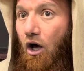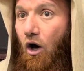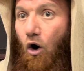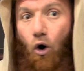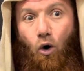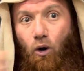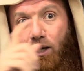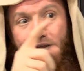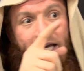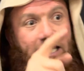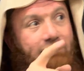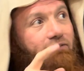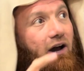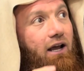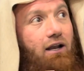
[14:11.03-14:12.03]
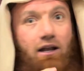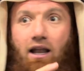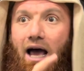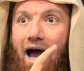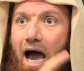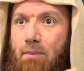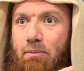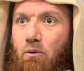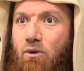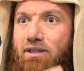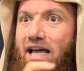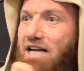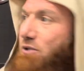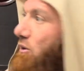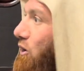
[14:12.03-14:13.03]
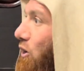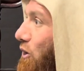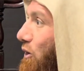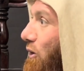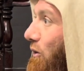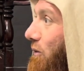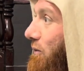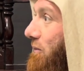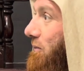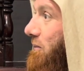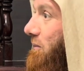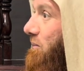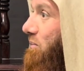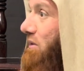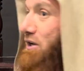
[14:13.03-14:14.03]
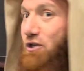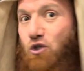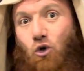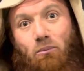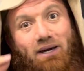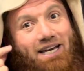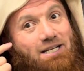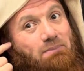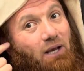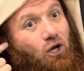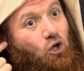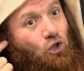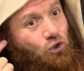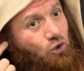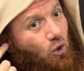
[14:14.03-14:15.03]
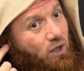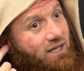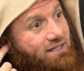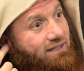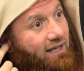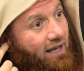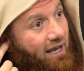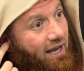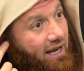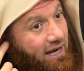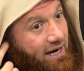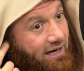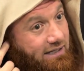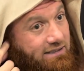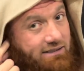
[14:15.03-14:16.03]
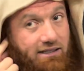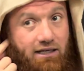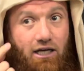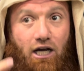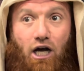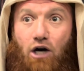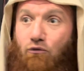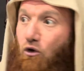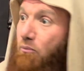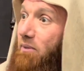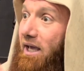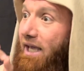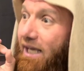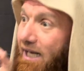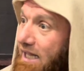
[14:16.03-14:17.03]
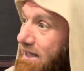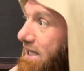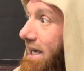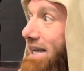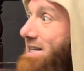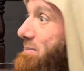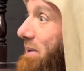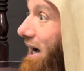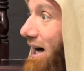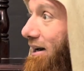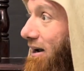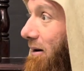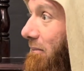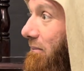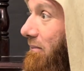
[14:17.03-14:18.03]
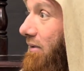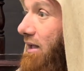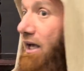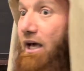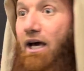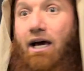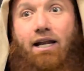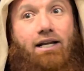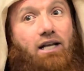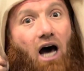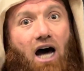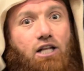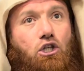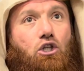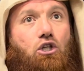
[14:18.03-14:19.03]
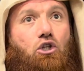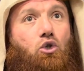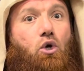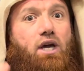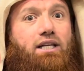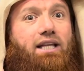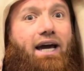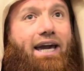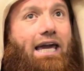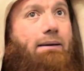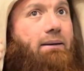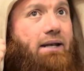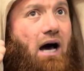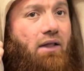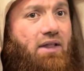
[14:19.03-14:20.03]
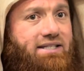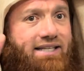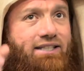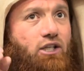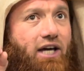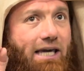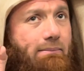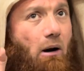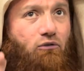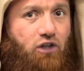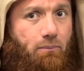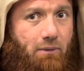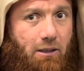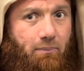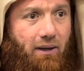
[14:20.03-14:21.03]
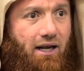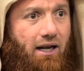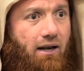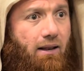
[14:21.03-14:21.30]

only if I'm happy with that one or no. So he's be control his ears from the anything is be haram. Not listening to ghibah of the people,